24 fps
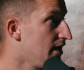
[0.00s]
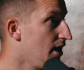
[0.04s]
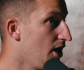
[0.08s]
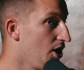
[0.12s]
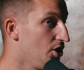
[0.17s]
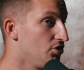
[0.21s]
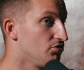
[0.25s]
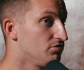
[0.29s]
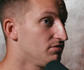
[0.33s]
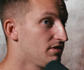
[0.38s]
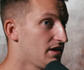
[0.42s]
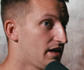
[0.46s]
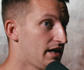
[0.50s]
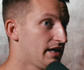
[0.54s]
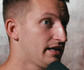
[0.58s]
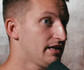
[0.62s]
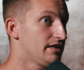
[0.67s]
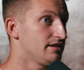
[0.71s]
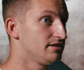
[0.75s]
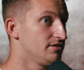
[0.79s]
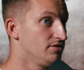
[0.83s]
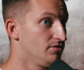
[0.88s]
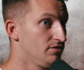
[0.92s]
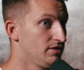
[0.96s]
Oh, I got
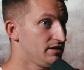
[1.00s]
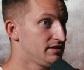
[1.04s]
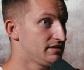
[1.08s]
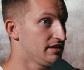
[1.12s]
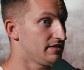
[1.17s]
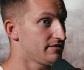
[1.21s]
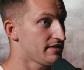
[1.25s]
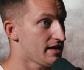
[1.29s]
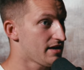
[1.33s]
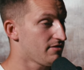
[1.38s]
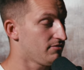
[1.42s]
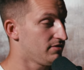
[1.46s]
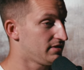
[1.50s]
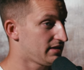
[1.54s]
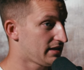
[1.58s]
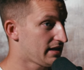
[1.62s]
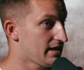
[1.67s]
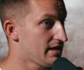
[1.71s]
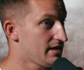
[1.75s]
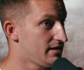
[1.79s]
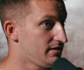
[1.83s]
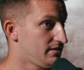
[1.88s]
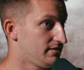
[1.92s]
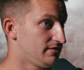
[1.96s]
noise on that one
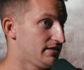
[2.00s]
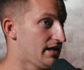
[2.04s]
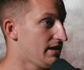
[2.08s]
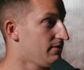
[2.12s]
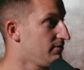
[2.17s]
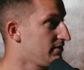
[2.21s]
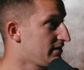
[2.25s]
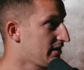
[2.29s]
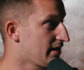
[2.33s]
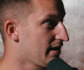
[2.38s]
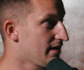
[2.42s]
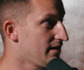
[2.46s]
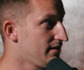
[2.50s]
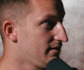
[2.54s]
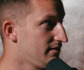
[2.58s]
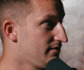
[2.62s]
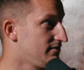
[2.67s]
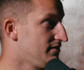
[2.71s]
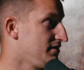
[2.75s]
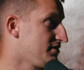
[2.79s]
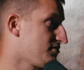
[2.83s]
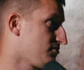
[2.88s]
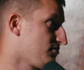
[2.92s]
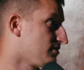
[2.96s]
again and that one again and
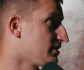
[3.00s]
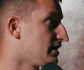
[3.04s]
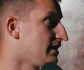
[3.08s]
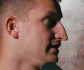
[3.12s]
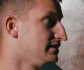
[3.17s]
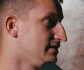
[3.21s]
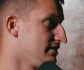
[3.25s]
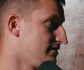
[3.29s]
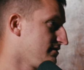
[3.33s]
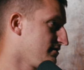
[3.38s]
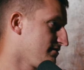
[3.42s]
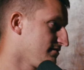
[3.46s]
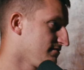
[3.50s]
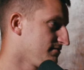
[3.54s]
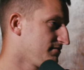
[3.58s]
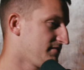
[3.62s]
this one I didn't.